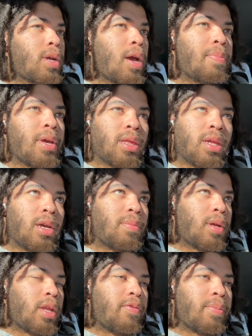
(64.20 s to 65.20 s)
got picked
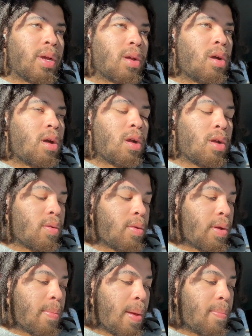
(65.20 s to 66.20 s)
up. I left my car
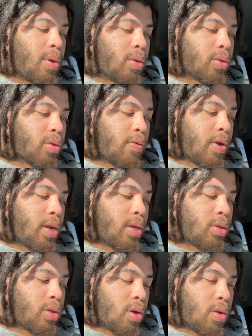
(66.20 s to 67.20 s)
at my post already,
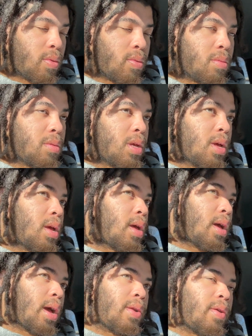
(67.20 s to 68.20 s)
so
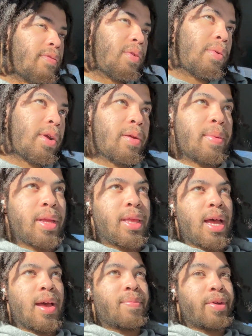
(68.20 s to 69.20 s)
I don't have to worry about
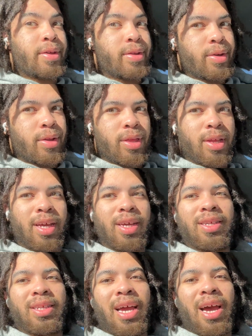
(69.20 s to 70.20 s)
that. But the only thing
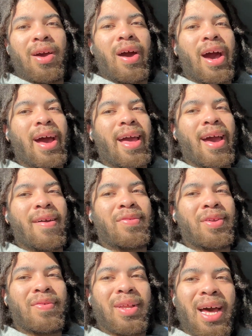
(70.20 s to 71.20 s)
is now I have
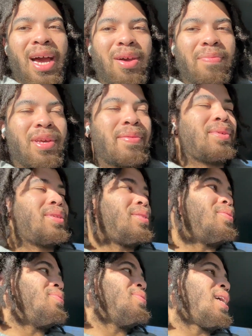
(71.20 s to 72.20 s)
to rely on people
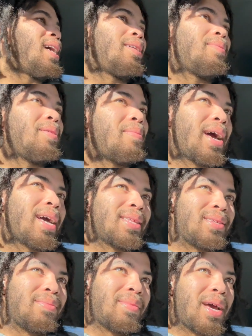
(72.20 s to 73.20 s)
to take me back
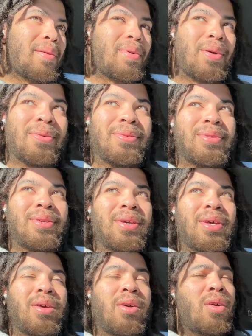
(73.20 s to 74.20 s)
to my post
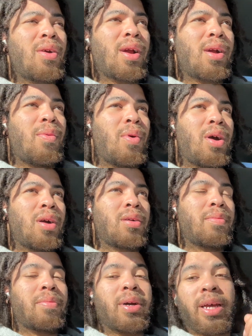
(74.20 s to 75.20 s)
or I could walk.
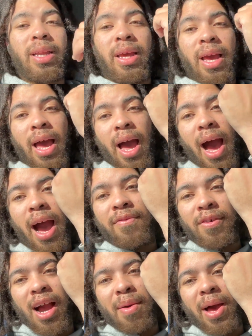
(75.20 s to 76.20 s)
But I
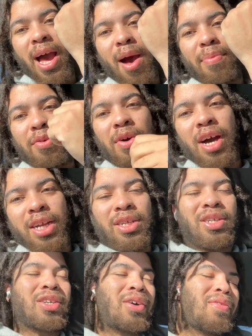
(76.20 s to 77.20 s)
forgot my Apple Watch,
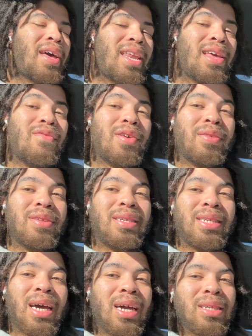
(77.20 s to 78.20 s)
so that even
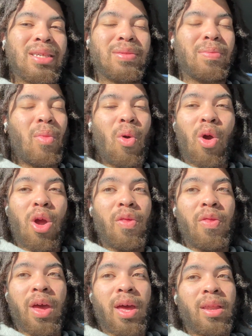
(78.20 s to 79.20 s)
sucks more
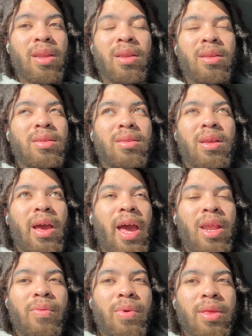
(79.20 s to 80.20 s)
than
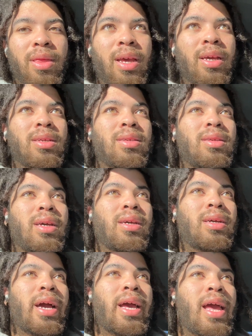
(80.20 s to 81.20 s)
anyone thinks.
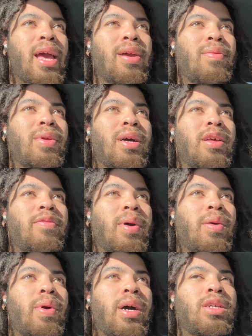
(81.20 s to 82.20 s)
Like, I hate when I leave
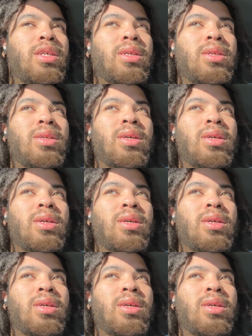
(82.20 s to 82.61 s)
my watches